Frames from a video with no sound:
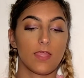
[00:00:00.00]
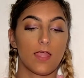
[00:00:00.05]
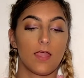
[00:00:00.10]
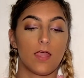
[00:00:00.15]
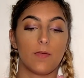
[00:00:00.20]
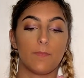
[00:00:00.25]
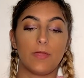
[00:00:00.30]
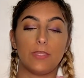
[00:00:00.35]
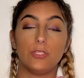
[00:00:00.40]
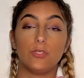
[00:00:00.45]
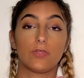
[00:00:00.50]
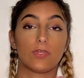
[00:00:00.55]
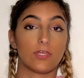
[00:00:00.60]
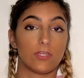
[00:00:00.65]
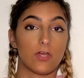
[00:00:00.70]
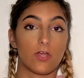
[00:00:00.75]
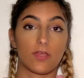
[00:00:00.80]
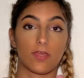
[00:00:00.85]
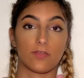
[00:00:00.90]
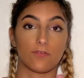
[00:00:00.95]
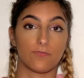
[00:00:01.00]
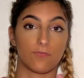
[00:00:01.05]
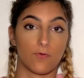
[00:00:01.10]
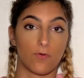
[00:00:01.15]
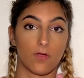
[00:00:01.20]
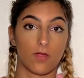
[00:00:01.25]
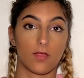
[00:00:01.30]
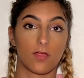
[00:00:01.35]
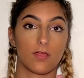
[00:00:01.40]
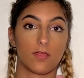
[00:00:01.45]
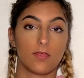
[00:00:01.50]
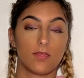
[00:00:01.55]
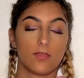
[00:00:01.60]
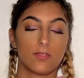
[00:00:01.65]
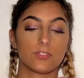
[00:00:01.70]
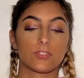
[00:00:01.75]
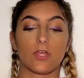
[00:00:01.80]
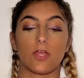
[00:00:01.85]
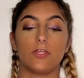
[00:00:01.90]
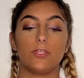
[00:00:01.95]
And you cannot get
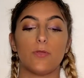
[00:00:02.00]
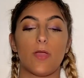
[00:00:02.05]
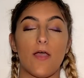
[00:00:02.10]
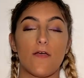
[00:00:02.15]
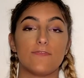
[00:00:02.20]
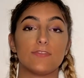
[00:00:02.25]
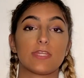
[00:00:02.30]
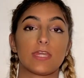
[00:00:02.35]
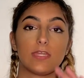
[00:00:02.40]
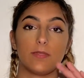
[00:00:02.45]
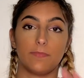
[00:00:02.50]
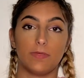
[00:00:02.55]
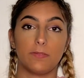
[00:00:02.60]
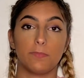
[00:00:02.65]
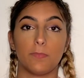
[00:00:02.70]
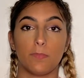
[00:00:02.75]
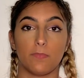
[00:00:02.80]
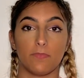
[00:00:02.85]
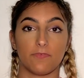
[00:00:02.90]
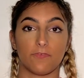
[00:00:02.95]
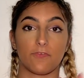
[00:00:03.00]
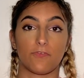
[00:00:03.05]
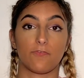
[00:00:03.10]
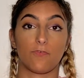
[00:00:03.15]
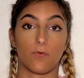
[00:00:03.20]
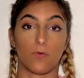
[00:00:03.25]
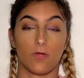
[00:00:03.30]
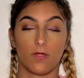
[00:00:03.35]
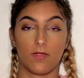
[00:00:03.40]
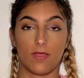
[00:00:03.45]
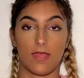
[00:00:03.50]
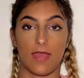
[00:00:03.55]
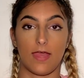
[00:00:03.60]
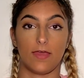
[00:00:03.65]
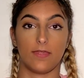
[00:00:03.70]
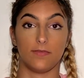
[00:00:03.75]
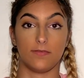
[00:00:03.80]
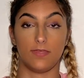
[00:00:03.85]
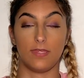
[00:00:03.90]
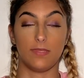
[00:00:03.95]
you have to get a minimum of a 4
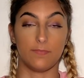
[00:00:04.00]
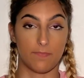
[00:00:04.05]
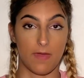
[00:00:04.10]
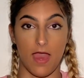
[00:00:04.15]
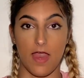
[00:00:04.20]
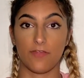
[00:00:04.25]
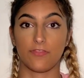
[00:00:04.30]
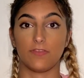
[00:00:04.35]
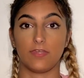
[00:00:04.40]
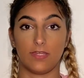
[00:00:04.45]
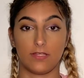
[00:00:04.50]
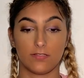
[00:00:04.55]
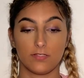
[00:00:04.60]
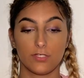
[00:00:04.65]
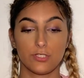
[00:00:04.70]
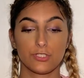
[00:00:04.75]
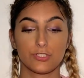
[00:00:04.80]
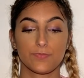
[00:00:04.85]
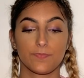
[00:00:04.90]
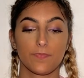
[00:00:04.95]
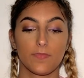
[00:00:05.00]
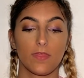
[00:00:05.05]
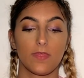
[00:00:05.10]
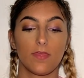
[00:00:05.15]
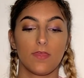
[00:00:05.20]
in math and English.